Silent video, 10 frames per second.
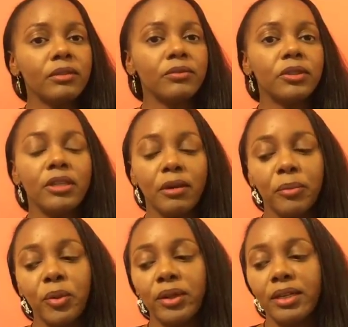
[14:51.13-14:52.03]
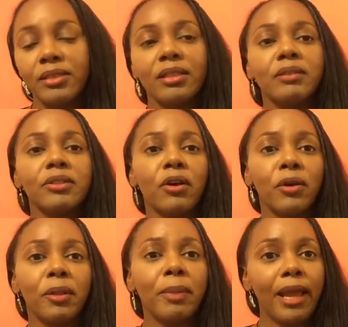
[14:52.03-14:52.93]
for the young boys, and it was
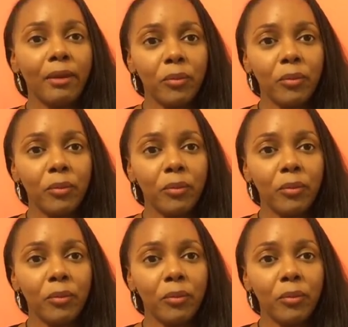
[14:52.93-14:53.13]
called the Black